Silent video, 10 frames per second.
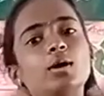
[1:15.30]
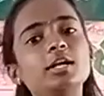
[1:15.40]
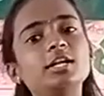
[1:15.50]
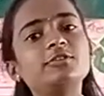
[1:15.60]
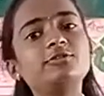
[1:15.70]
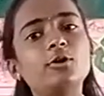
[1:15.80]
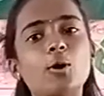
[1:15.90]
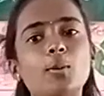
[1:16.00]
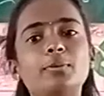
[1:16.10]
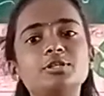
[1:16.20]

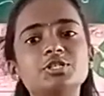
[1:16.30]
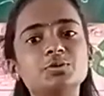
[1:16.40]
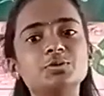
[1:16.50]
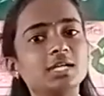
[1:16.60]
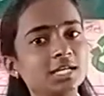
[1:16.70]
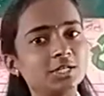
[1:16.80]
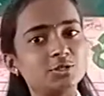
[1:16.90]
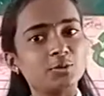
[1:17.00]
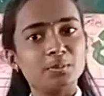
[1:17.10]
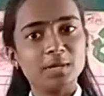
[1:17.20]
wonderful opportunity
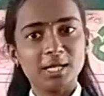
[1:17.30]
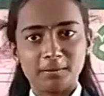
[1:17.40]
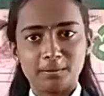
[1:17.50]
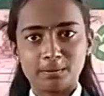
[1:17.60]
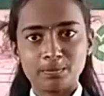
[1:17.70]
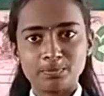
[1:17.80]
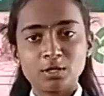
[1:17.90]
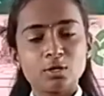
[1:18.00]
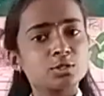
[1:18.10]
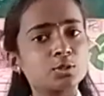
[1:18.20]
to me.
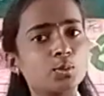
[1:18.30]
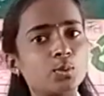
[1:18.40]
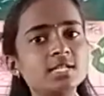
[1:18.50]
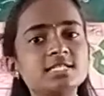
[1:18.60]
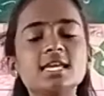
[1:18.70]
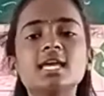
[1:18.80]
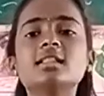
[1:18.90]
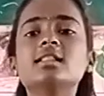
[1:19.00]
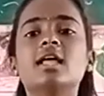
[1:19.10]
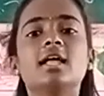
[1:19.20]
So once
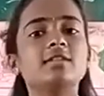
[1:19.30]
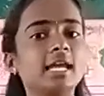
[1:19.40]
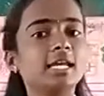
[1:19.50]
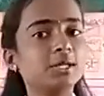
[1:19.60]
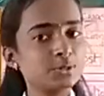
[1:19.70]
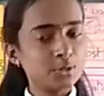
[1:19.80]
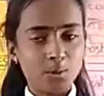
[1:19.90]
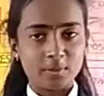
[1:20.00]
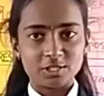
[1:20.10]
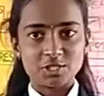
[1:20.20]
again, thank you
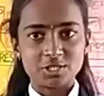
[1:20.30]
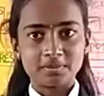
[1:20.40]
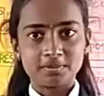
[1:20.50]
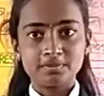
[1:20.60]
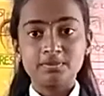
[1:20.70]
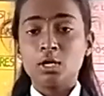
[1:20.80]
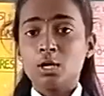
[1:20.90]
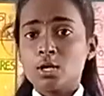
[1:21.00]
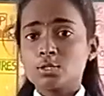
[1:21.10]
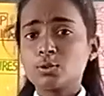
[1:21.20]
so much.
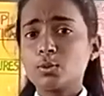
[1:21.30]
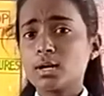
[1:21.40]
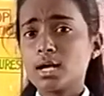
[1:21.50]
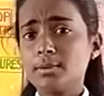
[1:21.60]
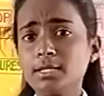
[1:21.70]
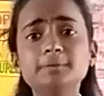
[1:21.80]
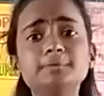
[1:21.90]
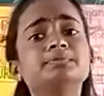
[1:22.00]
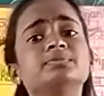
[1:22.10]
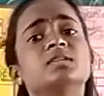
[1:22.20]
So coming,
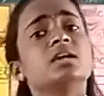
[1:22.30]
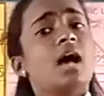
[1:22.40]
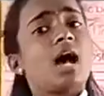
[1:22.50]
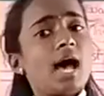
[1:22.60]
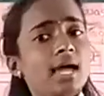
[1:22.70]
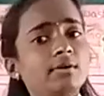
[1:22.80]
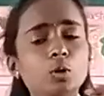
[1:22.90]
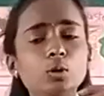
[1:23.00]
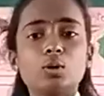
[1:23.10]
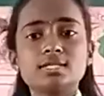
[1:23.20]
I
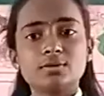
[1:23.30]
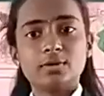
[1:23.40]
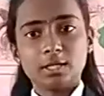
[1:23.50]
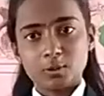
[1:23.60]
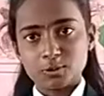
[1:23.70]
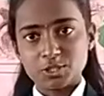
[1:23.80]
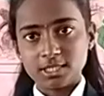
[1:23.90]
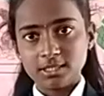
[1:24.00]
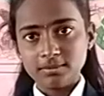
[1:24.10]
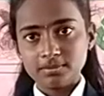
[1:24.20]
want to ask one
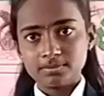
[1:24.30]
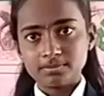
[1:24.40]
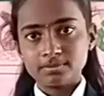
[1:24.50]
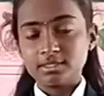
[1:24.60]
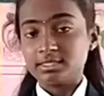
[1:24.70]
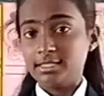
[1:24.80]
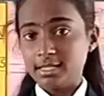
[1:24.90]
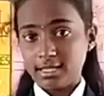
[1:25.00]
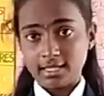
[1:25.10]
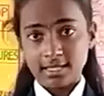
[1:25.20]
question.
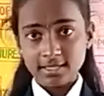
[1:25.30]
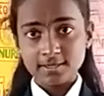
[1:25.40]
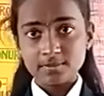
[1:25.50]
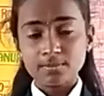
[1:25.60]
That is,